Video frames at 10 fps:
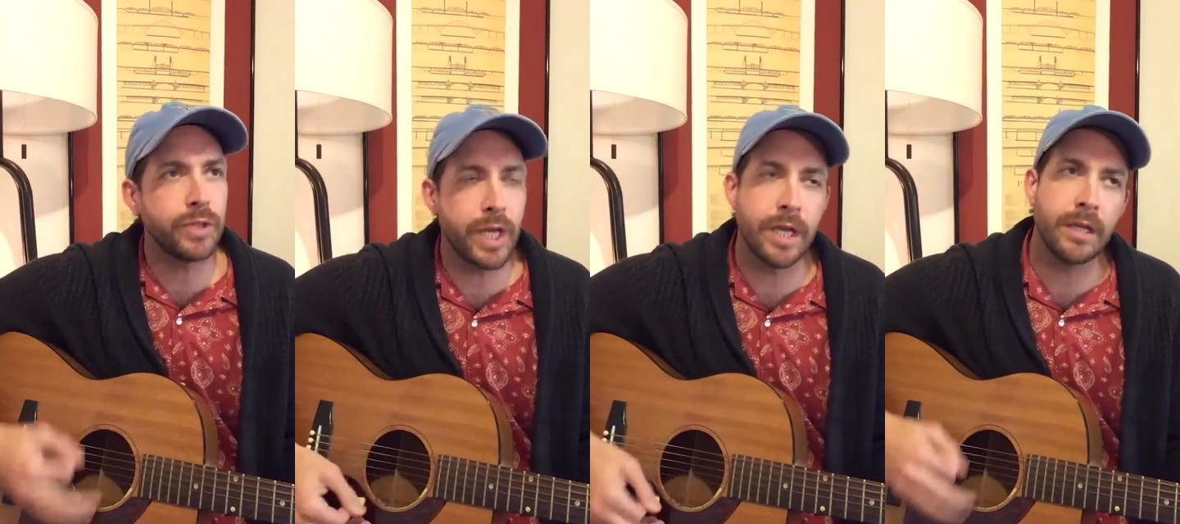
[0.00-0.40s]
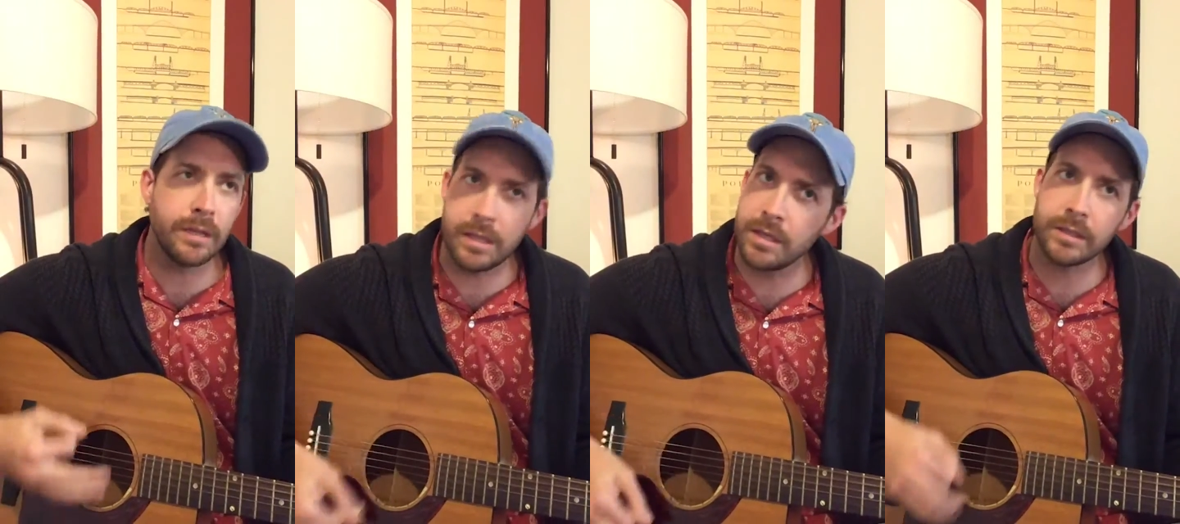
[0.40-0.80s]

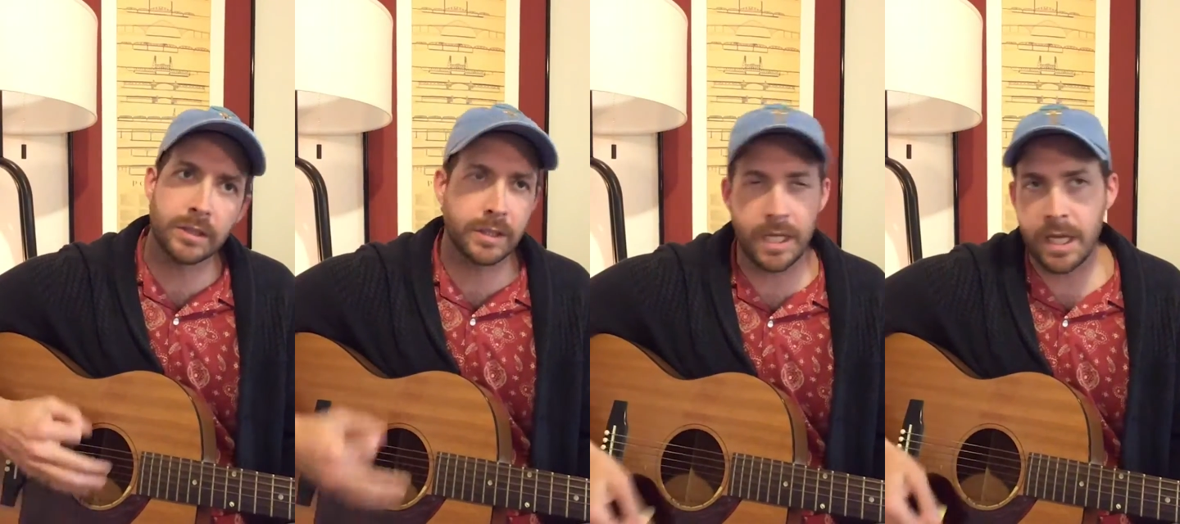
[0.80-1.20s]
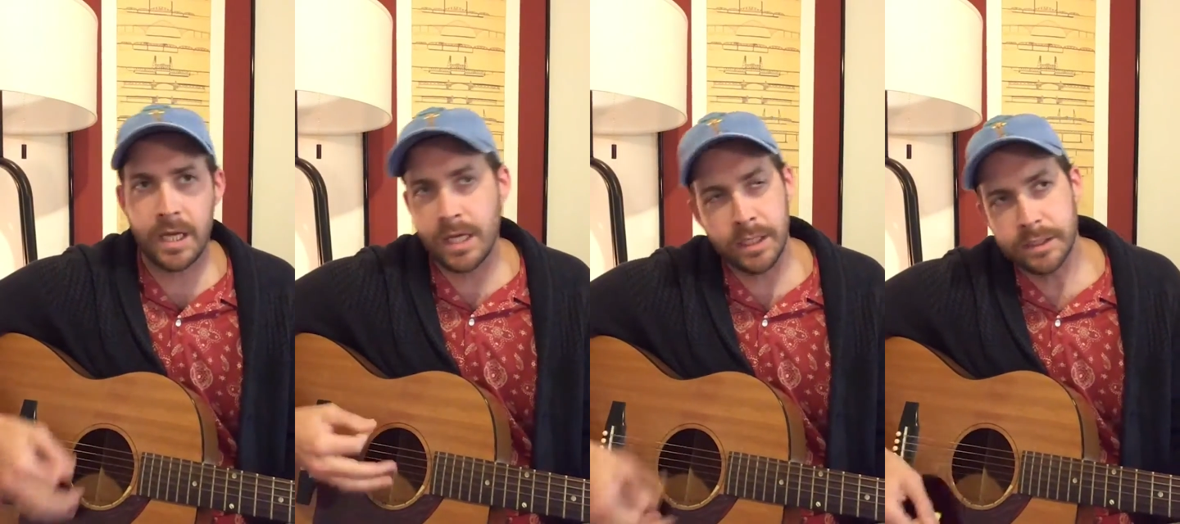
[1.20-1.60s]
in the
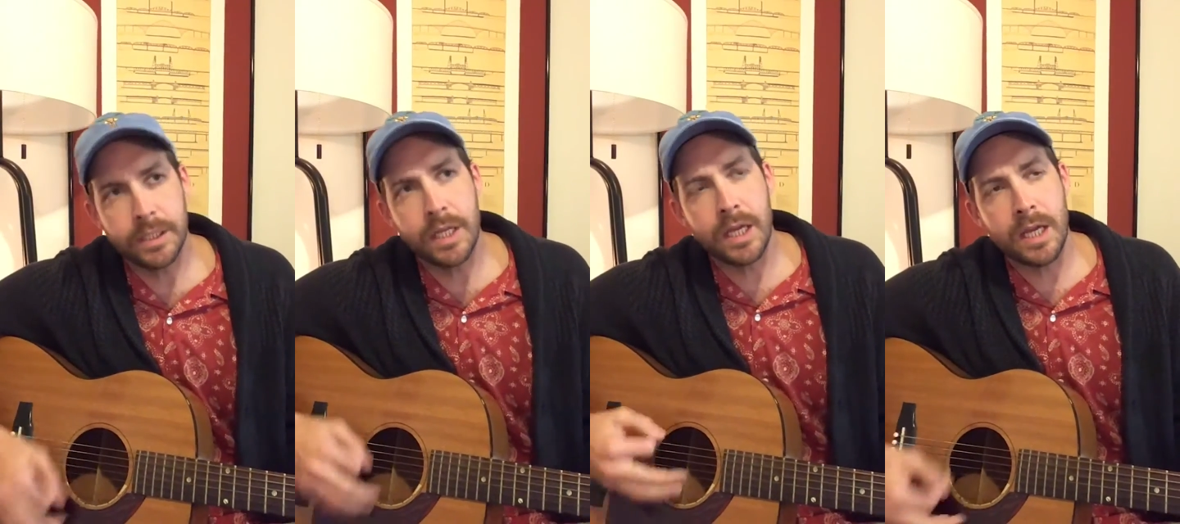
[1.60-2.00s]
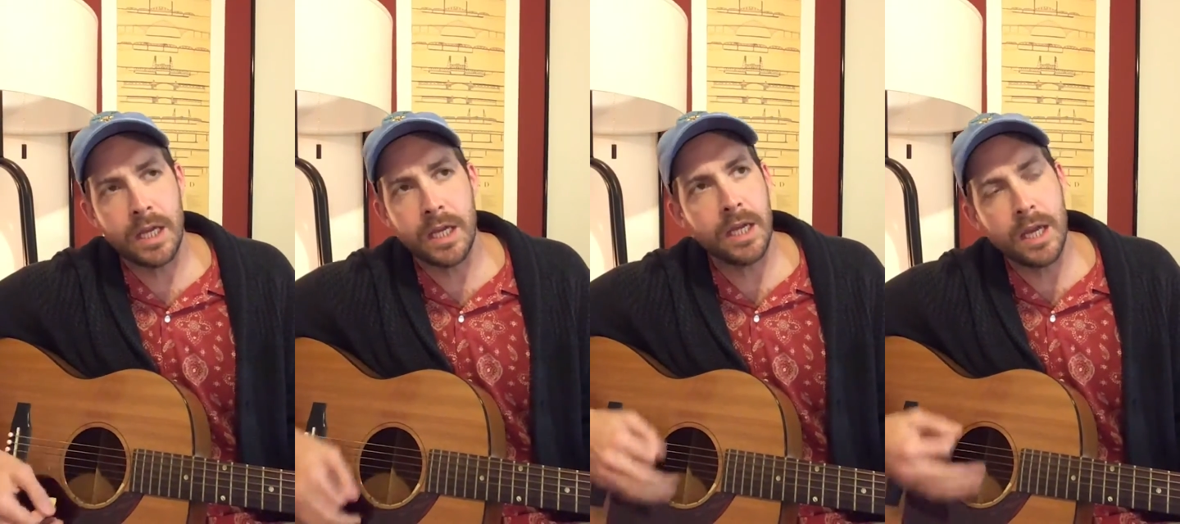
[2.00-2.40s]
city
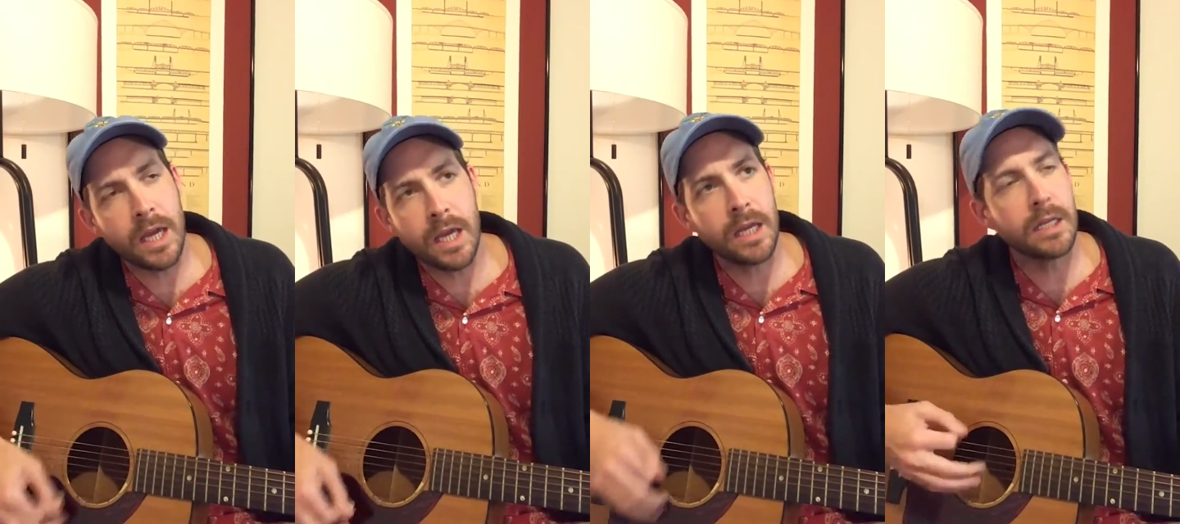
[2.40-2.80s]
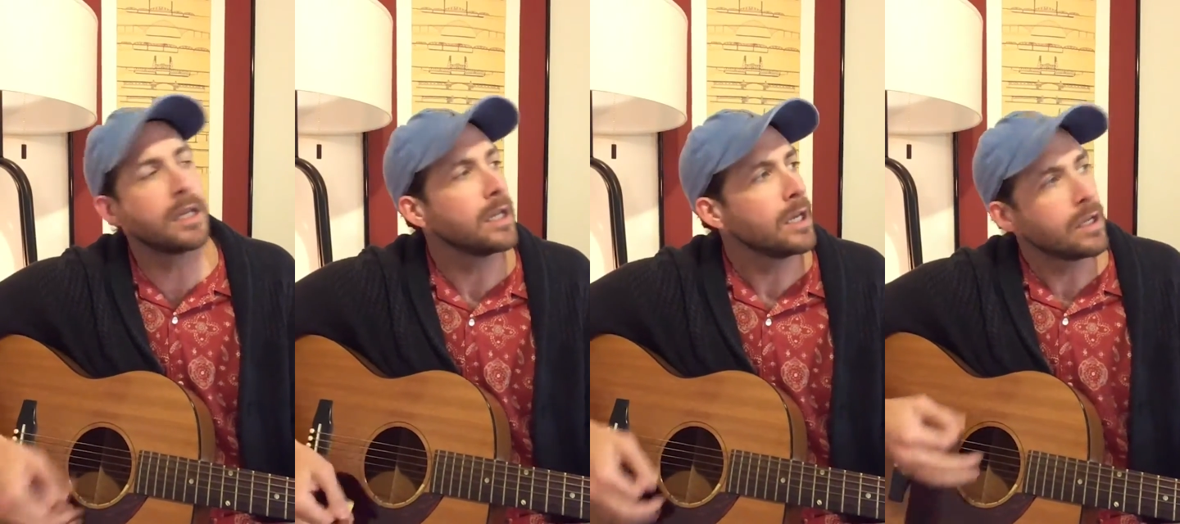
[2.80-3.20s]
and
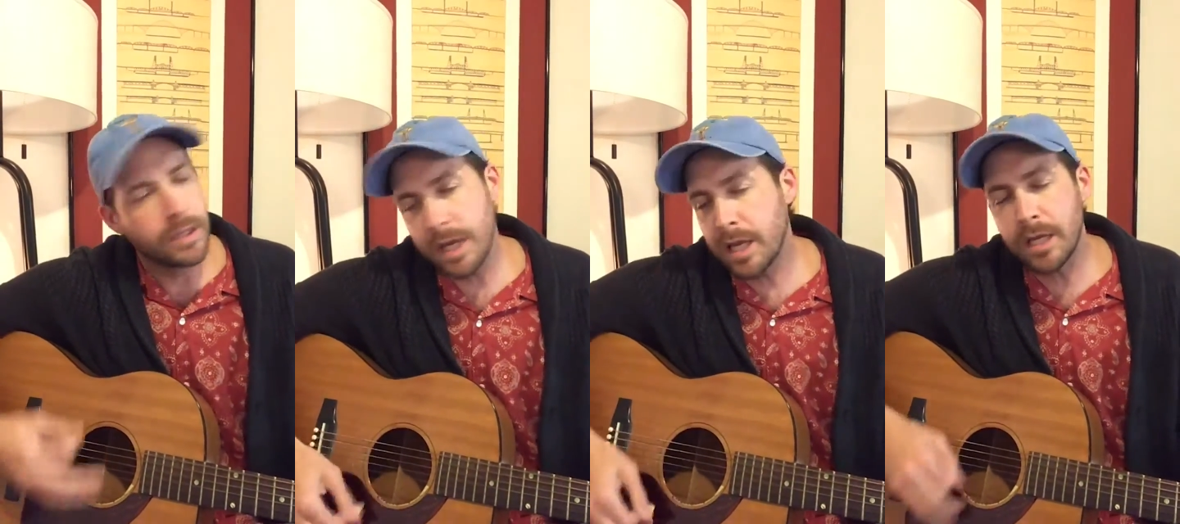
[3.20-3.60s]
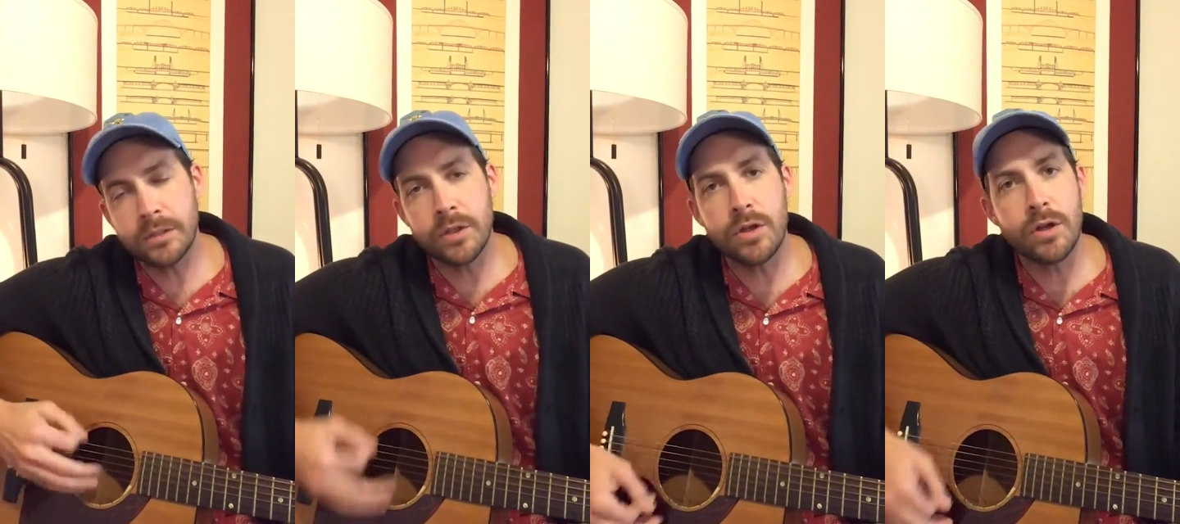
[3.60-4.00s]
things
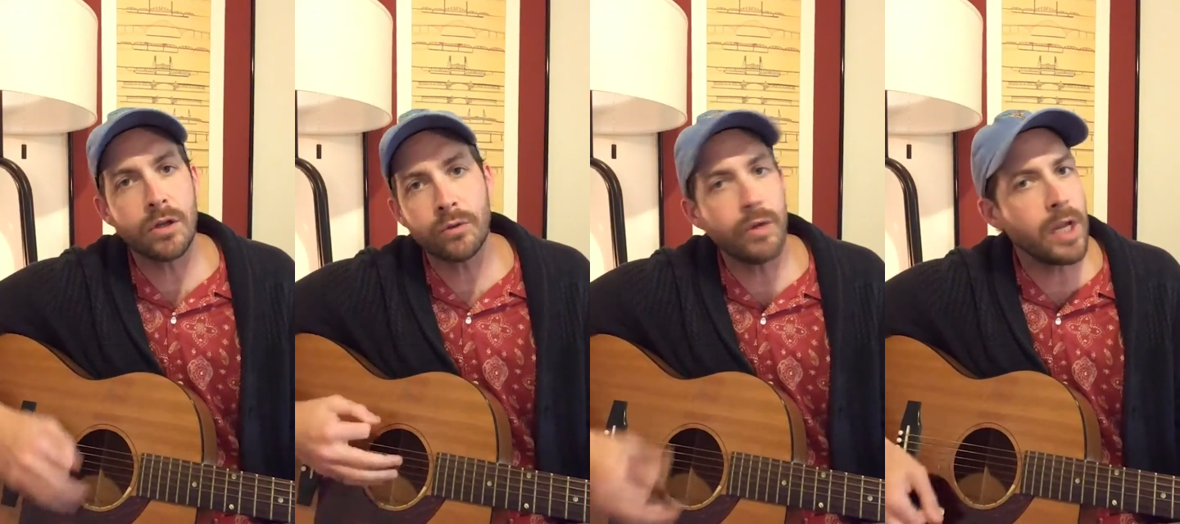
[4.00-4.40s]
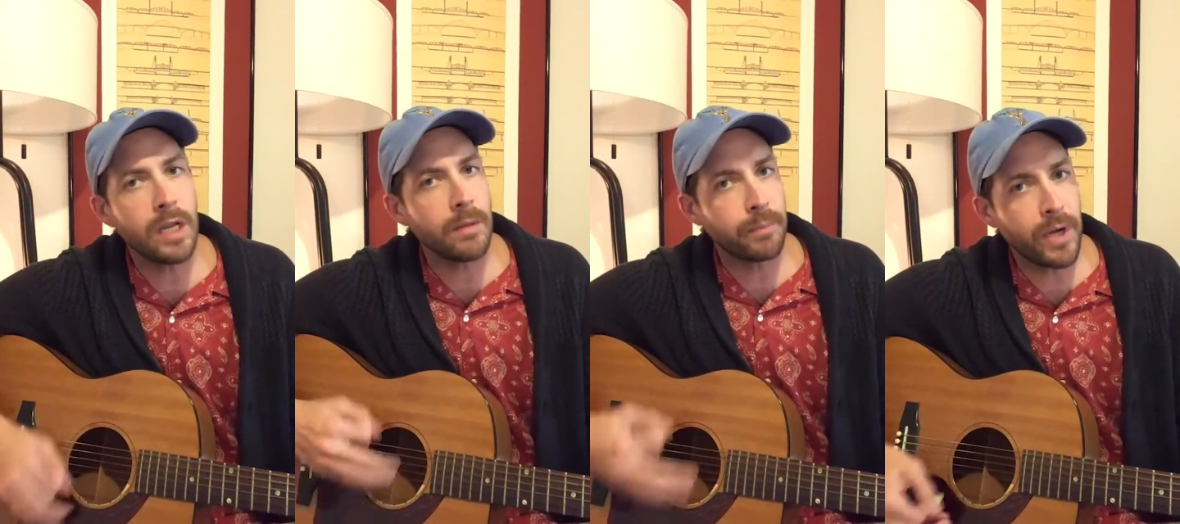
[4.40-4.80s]
look
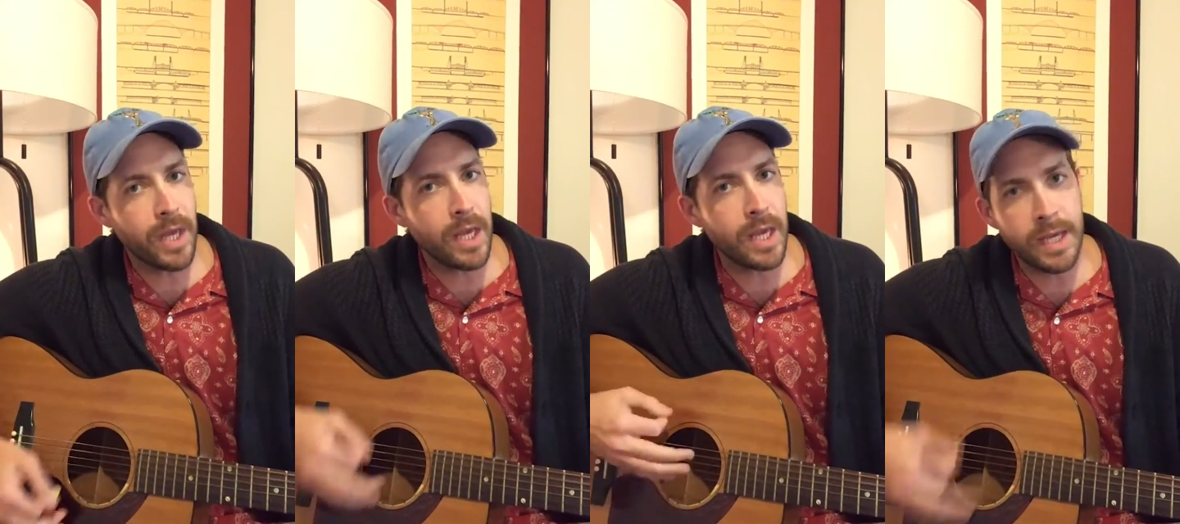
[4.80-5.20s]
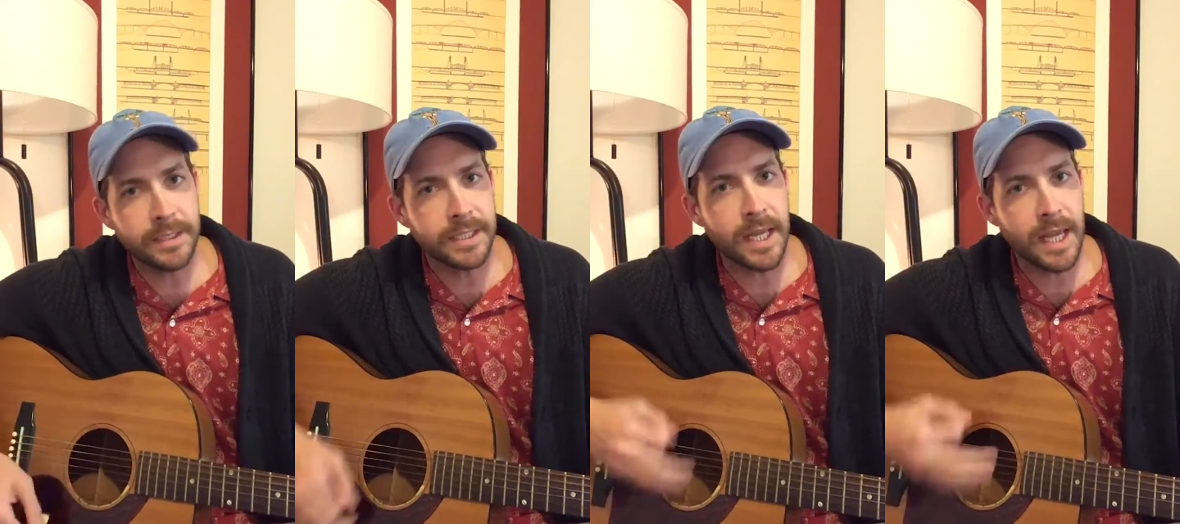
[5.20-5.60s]
really
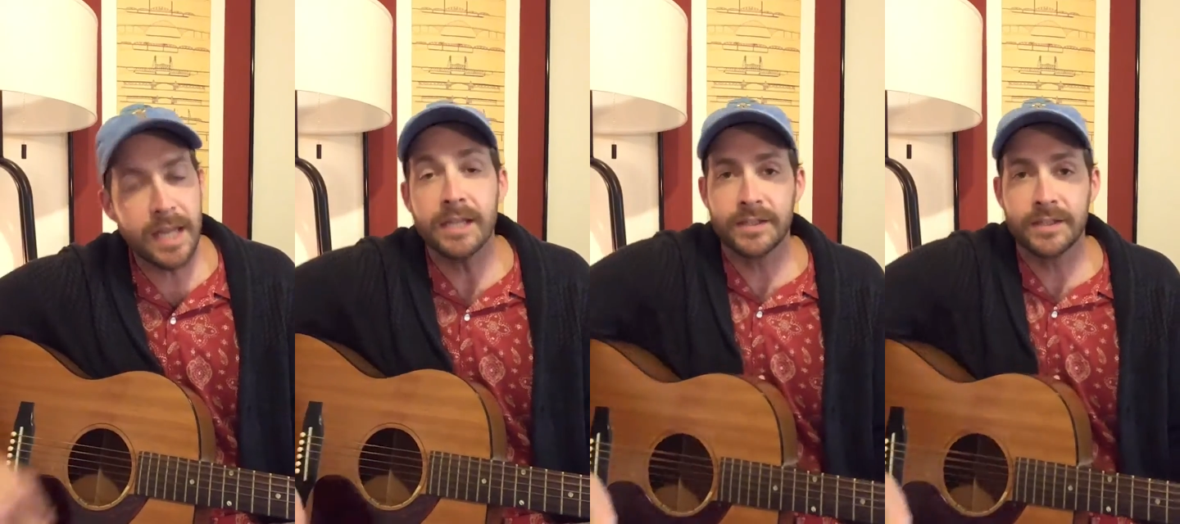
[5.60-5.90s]
pretty.